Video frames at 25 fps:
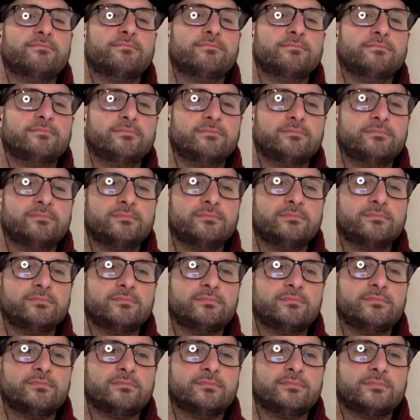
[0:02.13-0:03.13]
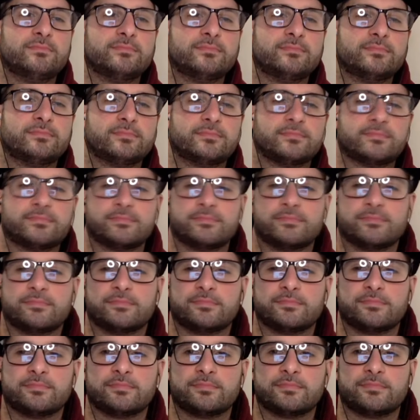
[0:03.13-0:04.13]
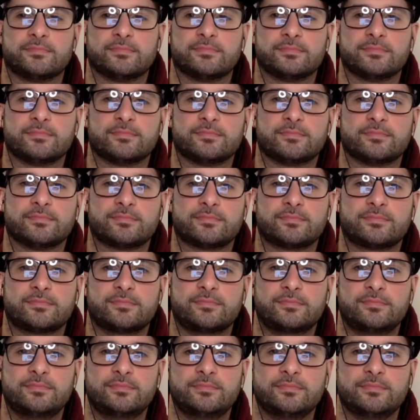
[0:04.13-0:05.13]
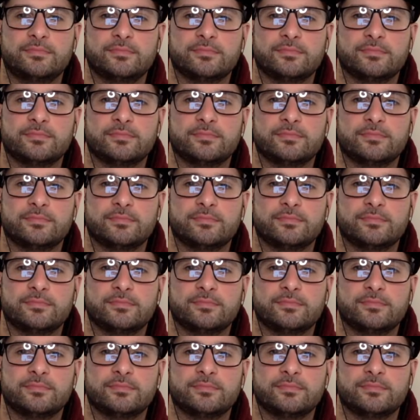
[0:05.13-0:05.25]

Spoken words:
(silent)